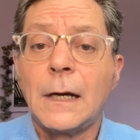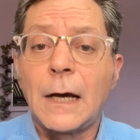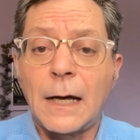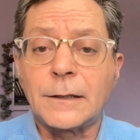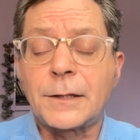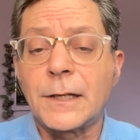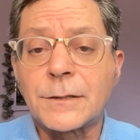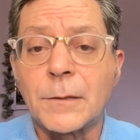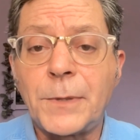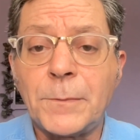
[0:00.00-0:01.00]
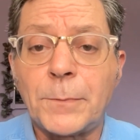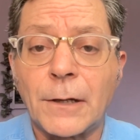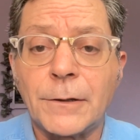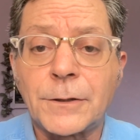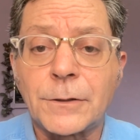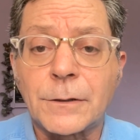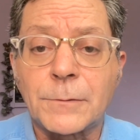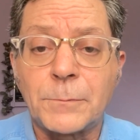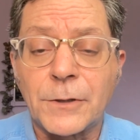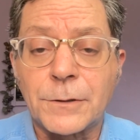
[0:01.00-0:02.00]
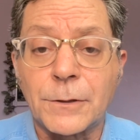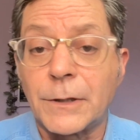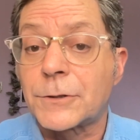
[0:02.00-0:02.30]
on the things that people are interested in pursuing.